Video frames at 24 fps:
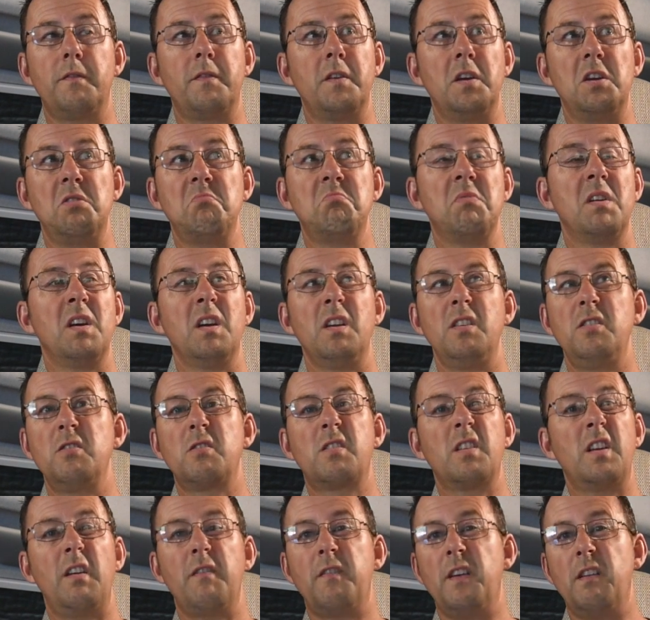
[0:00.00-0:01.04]
of view, you
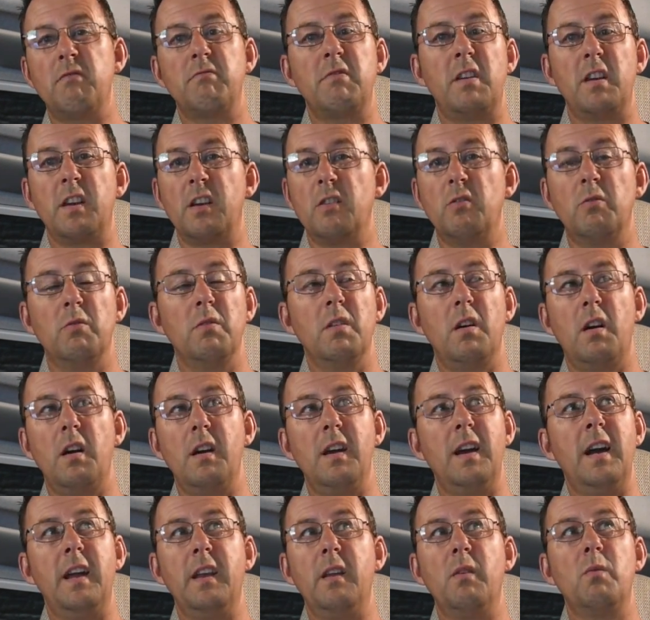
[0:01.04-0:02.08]
could have that running all
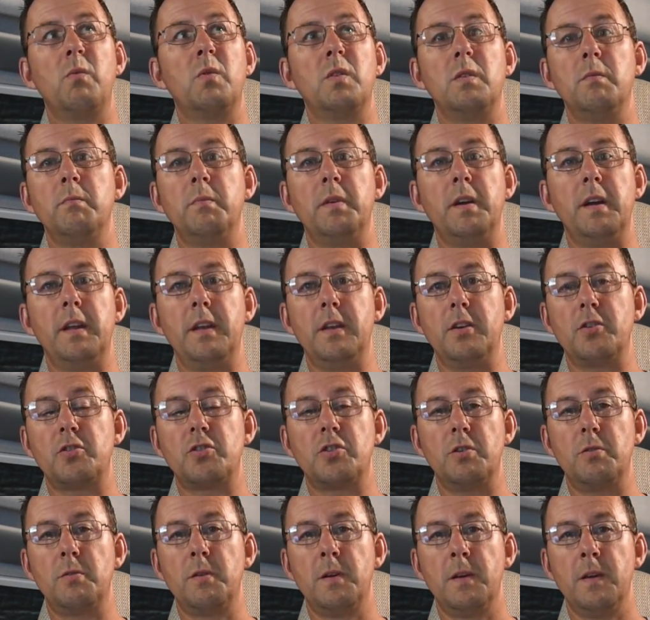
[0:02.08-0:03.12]
night and it wouldn't be an
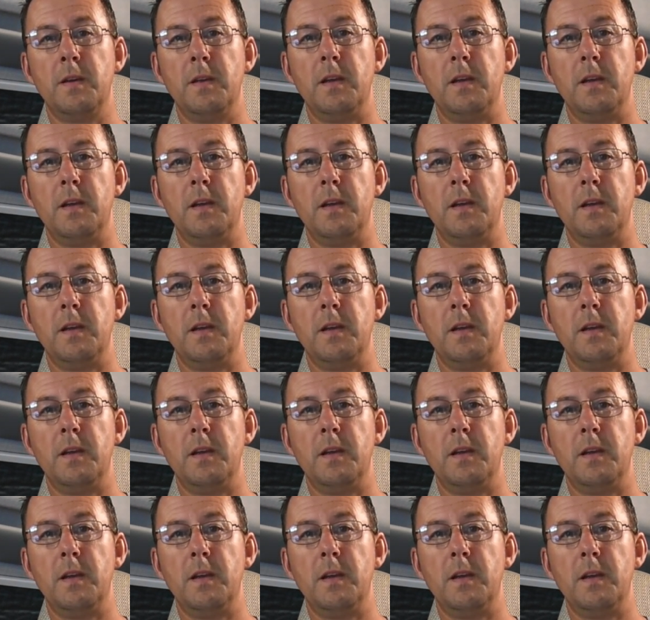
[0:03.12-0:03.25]
issue.